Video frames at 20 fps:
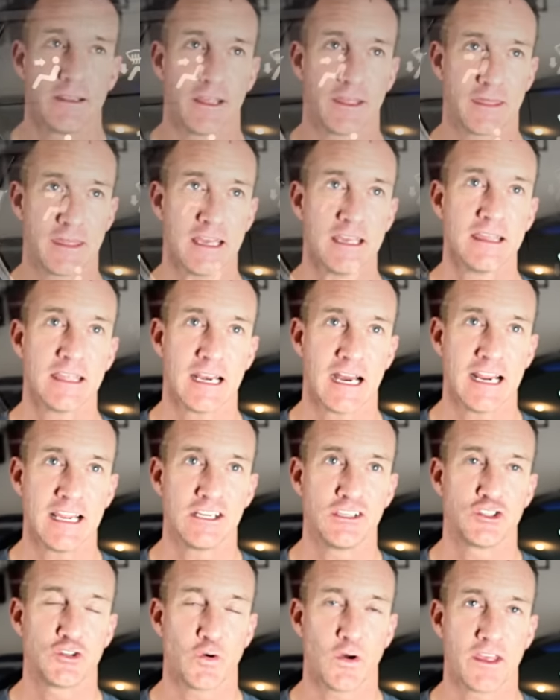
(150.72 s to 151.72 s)
The thing that I
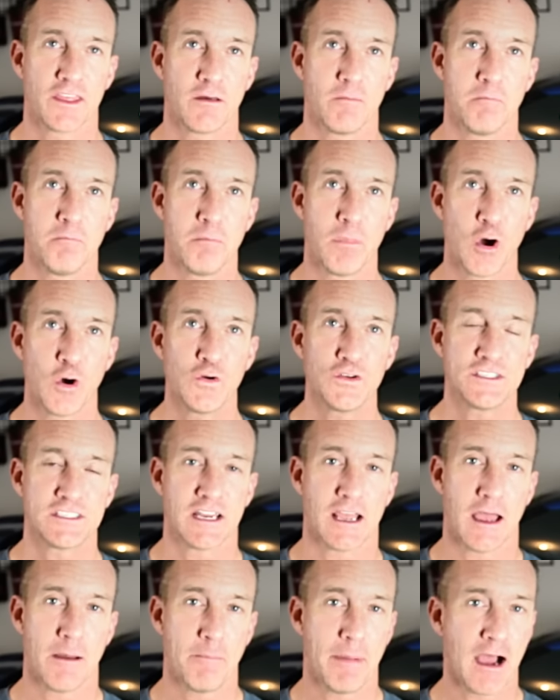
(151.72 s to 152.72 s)
enjoy the most
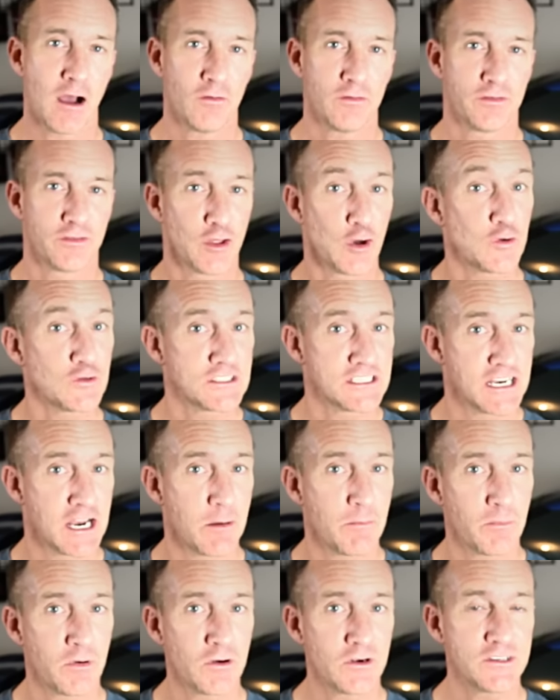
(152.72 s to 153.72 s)
about those
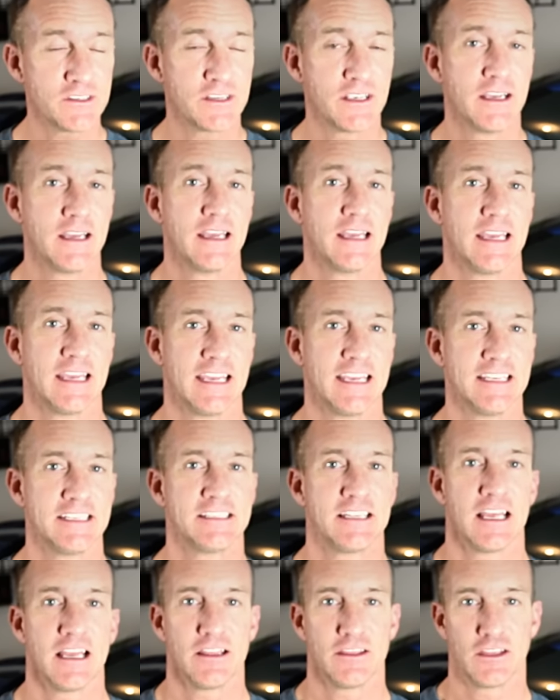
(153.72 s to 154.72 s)
numbers
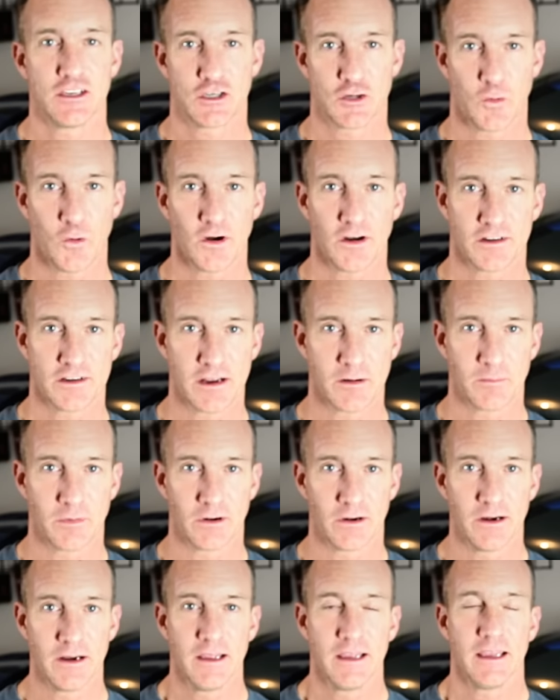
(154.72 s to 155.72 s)
is the torque
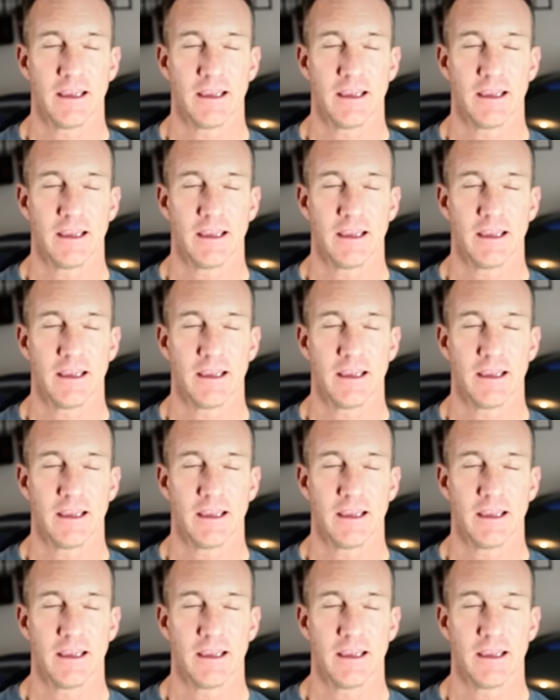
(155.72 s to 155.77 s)
number.